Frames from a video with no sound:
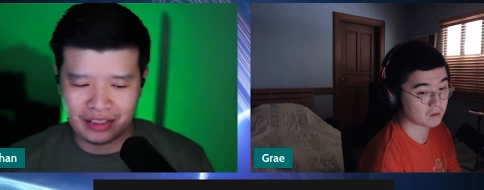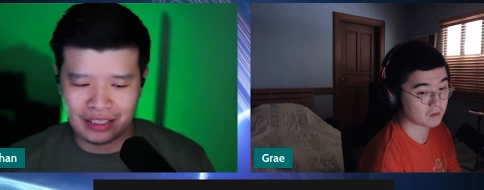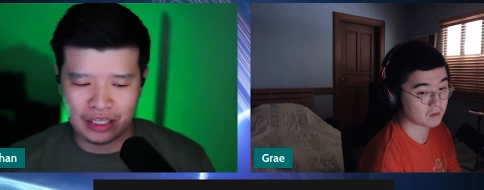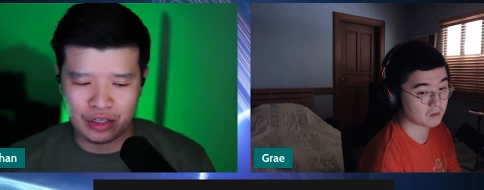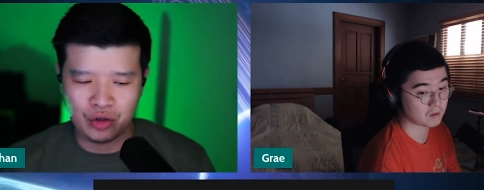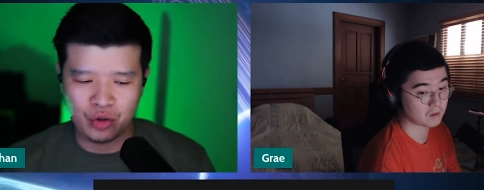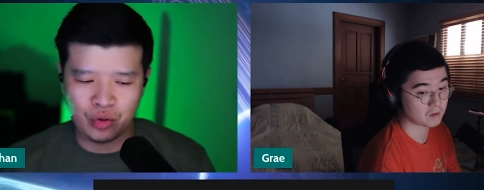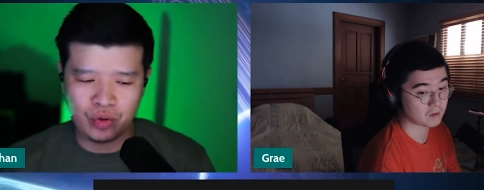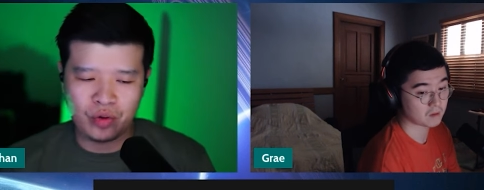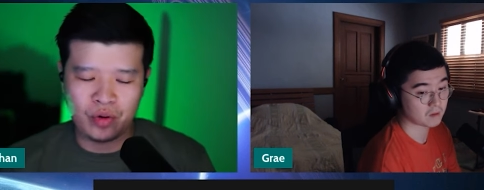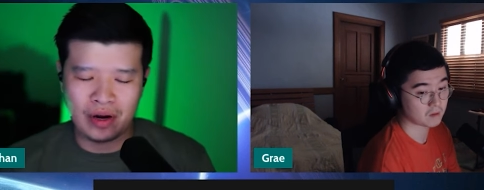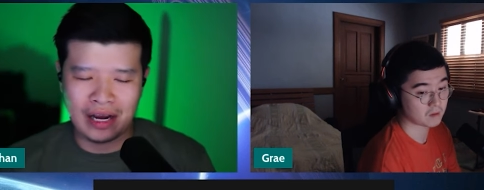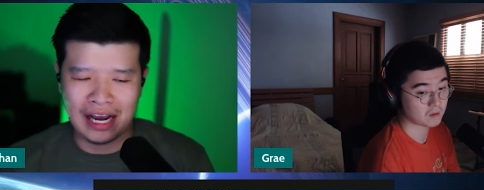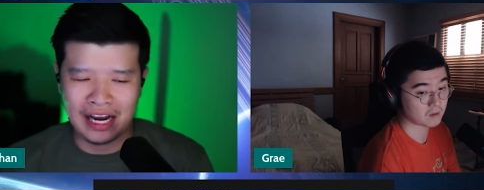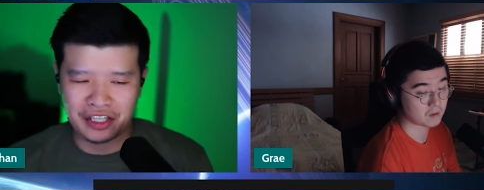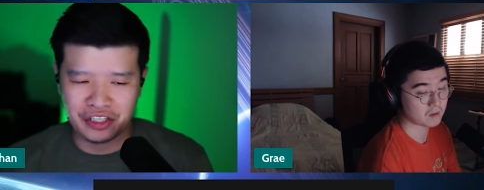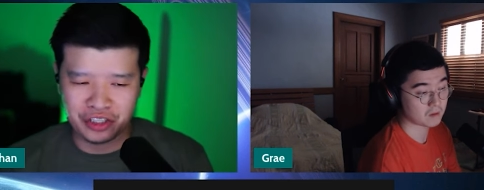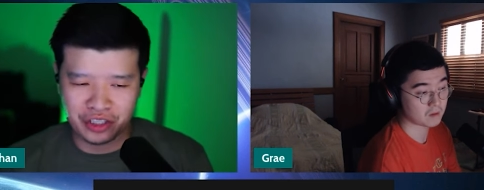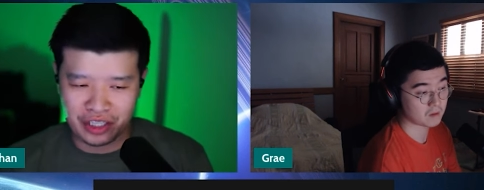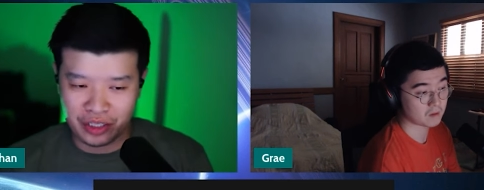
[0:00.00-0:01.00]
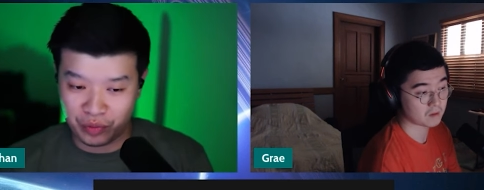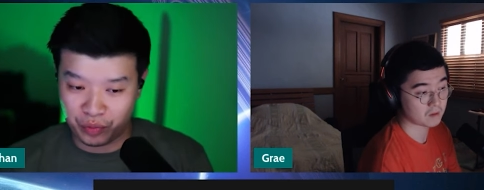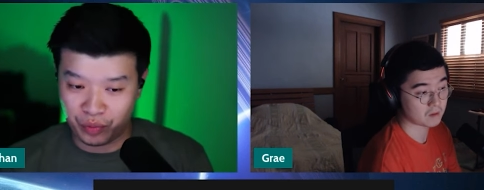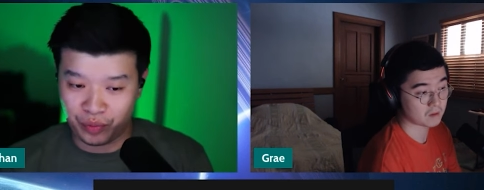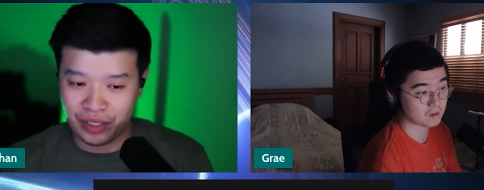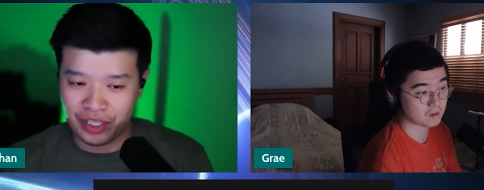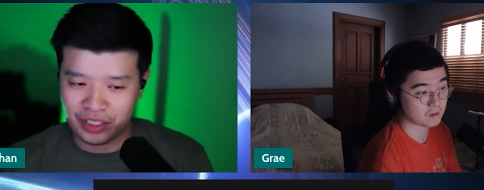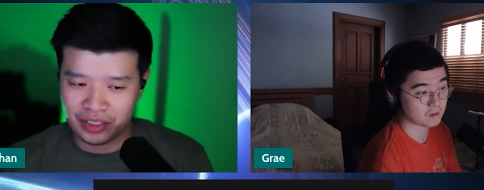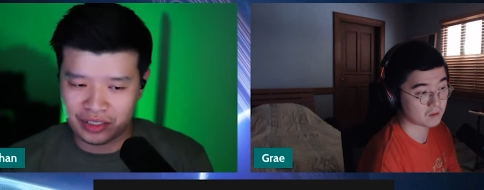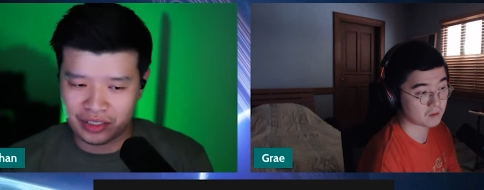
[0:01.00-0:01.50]
Speaker 1: like who actually
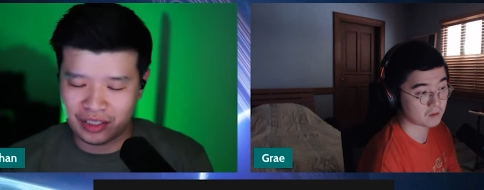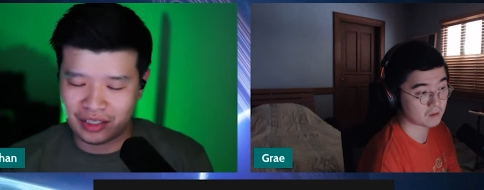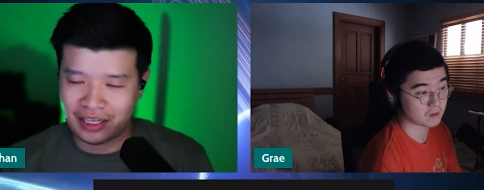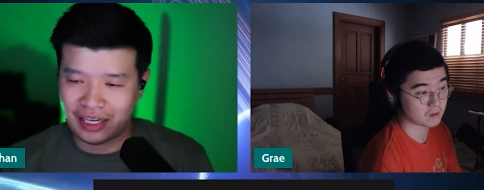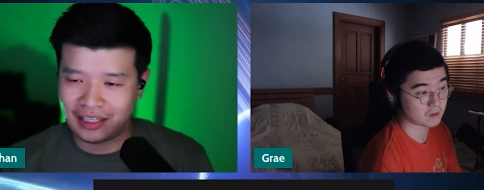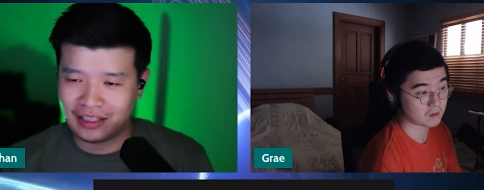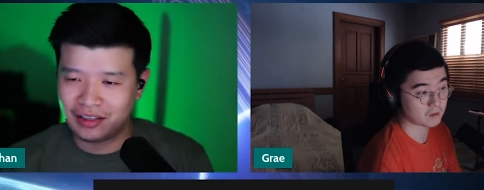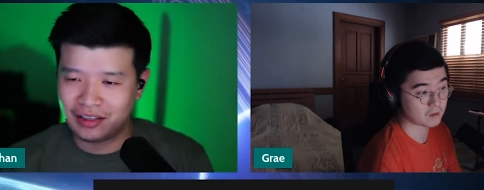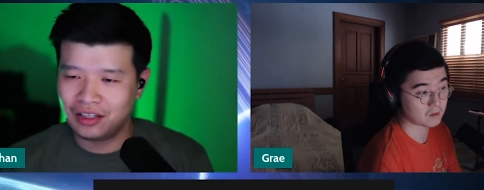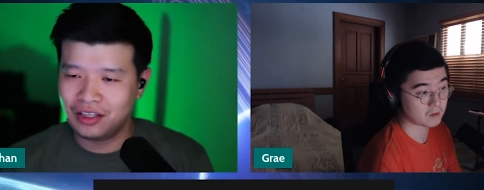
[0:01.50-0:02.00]
reads the like